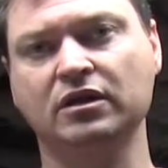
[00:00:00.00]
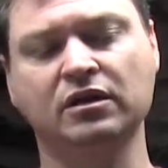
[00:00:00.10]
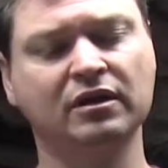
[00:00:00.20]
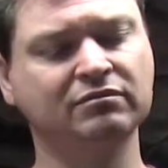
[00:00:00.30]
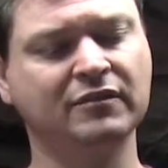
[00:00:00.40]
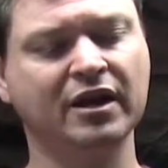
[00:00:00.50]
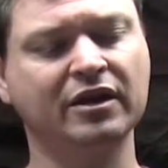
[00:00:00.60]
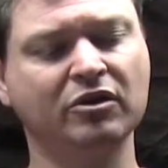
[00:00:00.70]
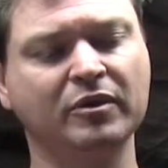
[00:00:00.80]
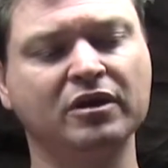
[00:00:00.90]
It's got a
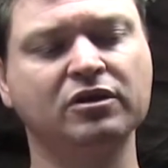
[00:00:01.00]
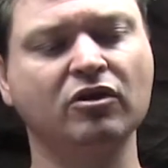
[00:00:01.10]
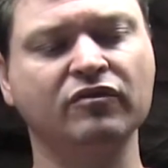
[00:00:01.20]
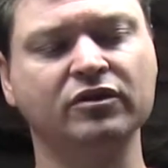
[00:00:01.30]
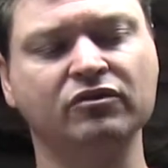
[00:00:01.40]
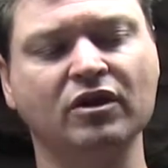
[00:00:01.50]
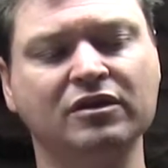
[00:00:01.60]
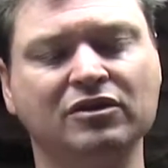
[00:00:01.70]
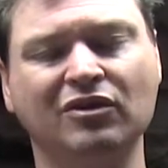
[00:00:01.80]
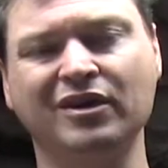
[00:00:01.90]
little bit of surface
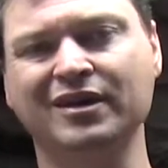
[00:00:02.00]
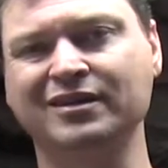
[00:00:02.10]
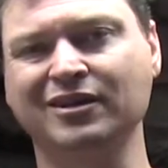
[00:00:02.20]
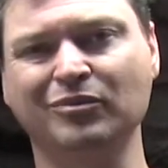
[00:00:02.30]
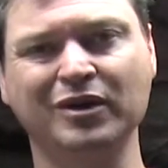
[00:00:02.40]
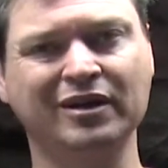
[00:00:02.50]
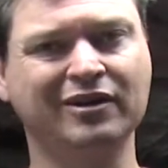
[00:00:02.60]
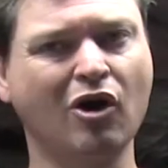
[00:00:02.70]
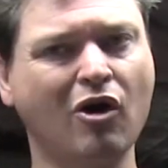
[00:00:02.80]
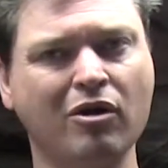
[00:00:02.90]
rust on it, a little bit
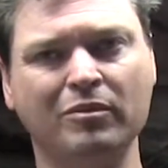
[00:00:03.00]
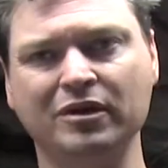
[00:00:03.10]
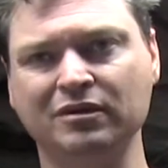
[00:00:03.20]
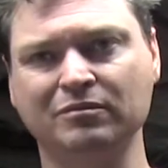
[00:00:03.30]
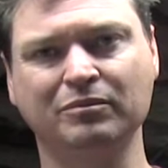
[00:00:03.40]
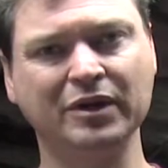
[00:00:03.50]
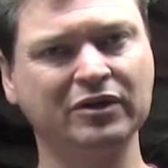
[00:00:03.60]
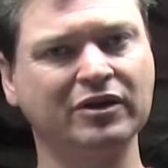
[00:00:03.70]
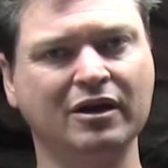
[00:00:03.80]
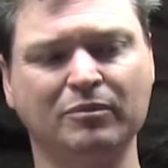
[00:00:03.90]
of carbon
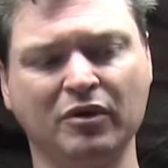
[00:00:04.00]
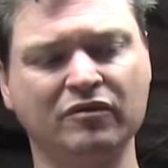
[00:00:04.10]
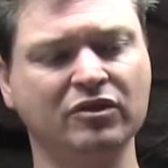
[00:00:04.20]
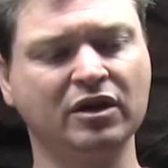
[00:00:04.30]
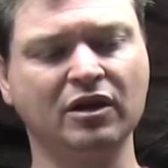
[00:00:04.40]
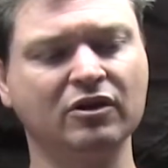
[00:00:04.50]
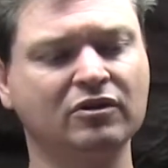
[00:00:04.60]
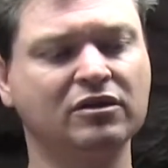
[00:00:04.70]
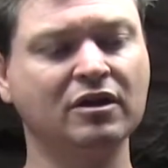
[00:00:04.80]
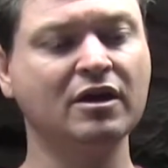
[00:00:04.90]
buildup over the
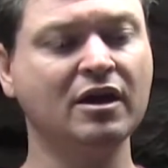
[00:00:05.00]
years,